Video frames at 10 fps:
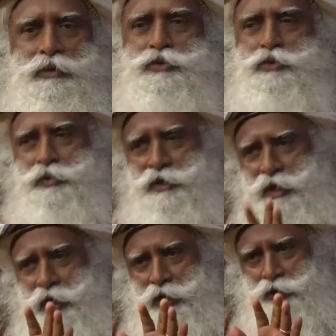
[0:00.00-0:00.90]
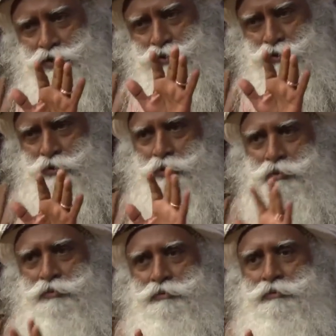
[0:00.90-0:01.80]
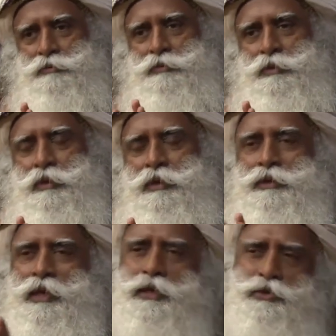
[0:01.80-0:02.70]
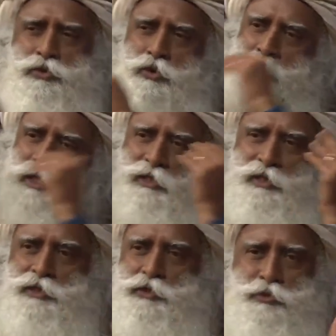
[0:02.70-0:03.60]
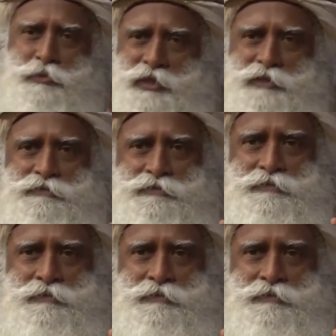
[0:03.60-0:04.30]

So with hands you know, there are so many things you believe.